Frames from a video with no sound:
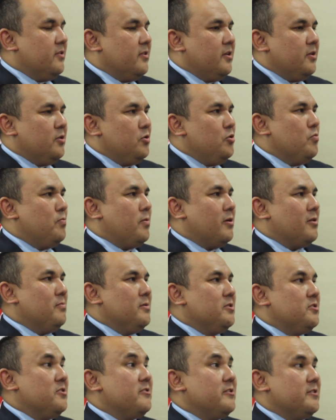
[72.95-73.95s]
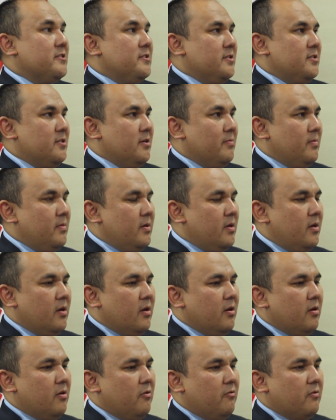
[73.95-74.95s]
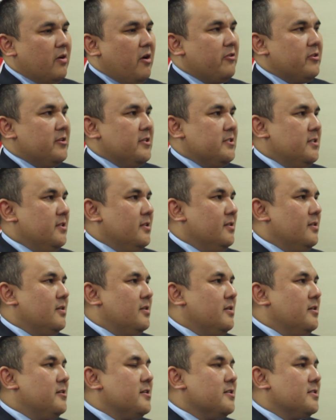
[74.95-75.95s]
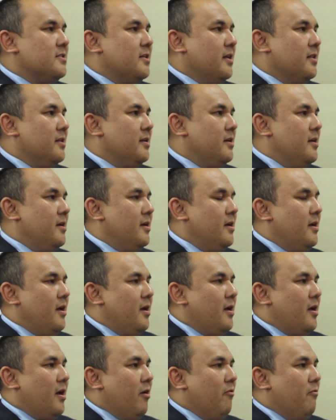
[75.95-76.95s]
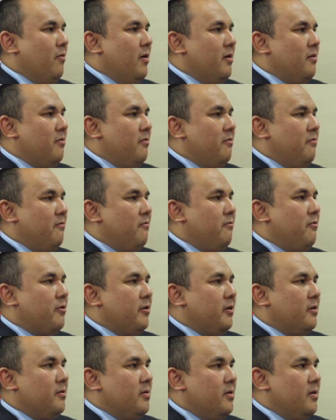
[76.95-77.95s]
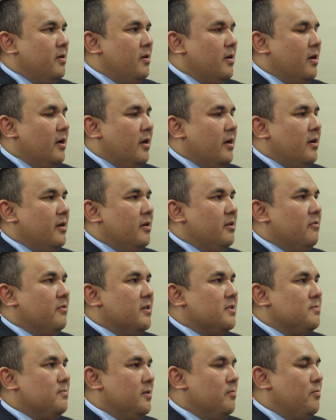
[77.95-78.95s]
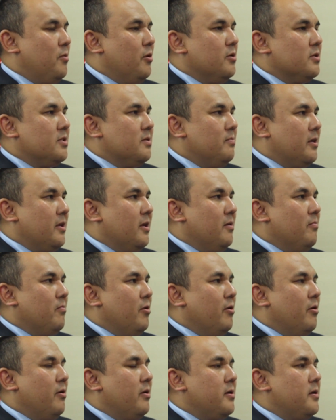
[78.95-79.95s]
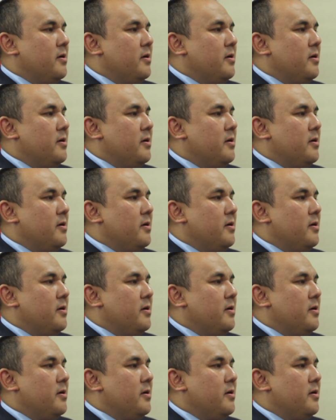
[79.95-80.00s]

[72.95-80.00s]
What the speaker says: the new parliamentarian system of governance in Kyrgyzstan, our foreign investment policy became more